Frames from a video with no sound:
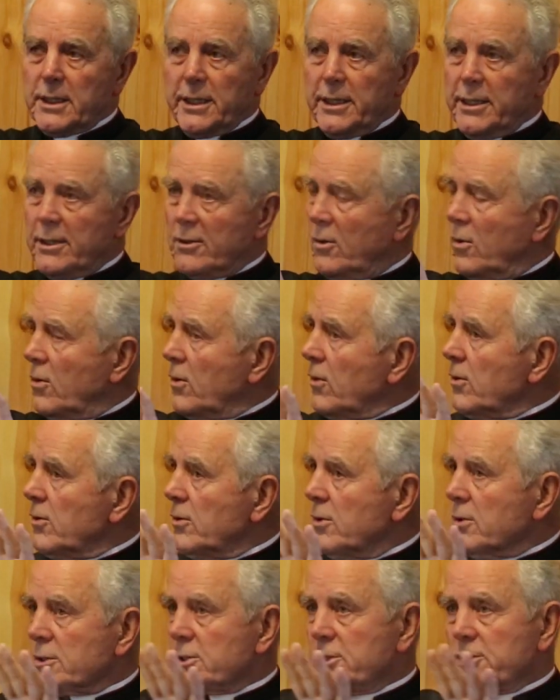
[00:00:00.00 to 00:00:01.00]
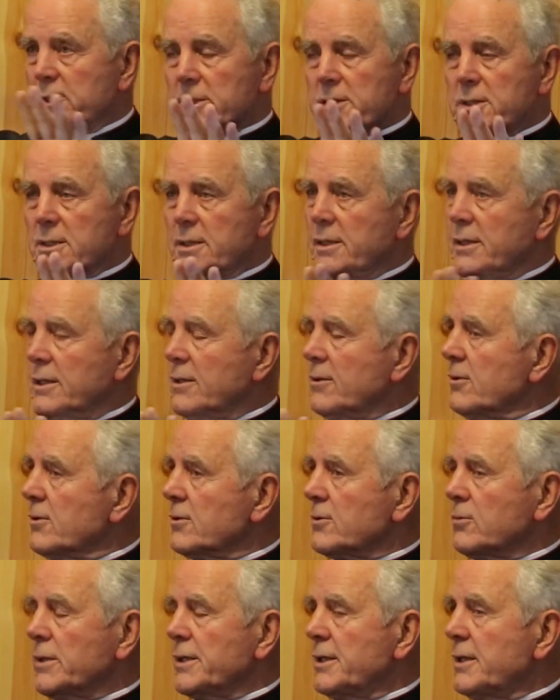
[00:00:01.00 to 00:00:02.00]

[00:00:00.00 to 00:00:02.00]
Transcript: It all looks just like it looked when